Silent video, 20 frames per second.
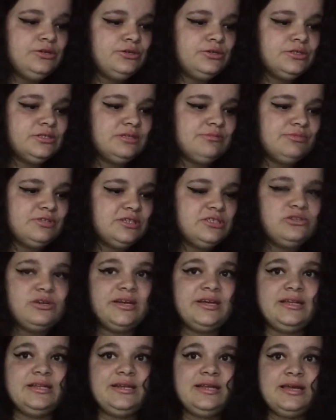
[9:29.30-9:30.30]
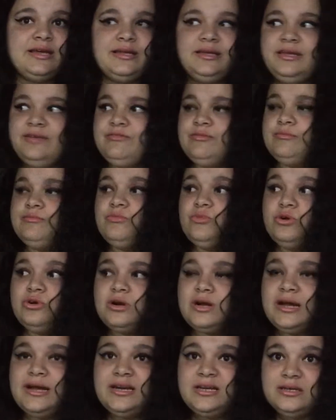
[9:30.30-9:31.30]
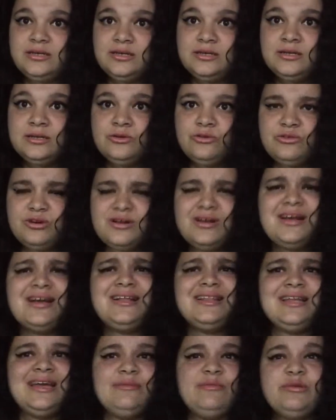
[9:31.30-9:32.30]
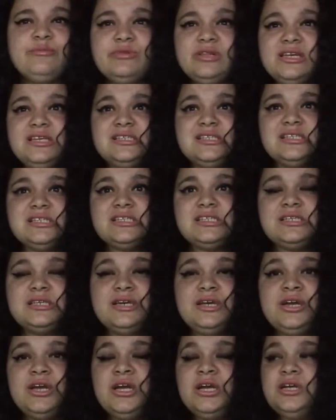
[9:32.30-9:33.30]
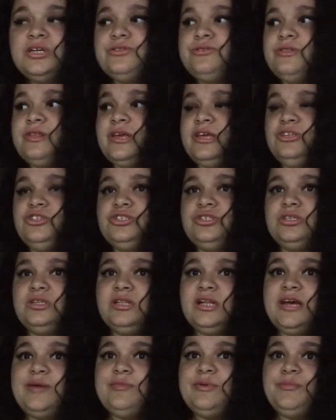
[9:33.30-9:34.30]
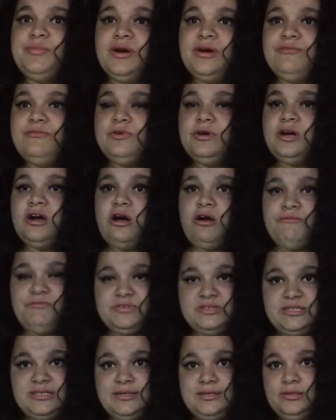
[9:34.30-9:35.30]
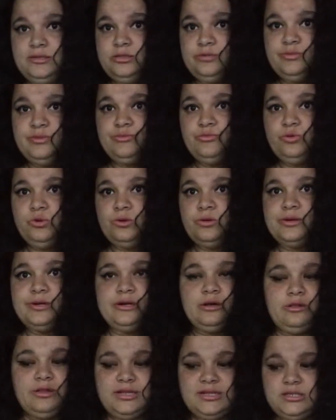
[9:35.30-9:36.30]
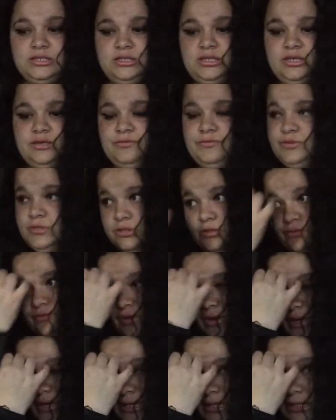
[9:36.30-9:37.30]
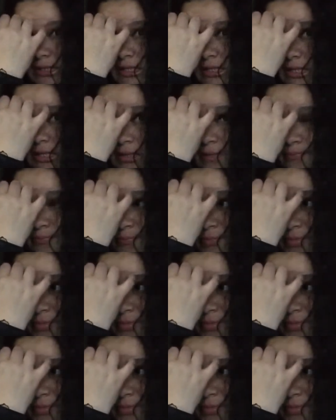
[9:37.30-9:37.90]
or something so I can give them more hiding or climbing places, so they can just climb off the sand a little bit more and all that stuff. So they're very easy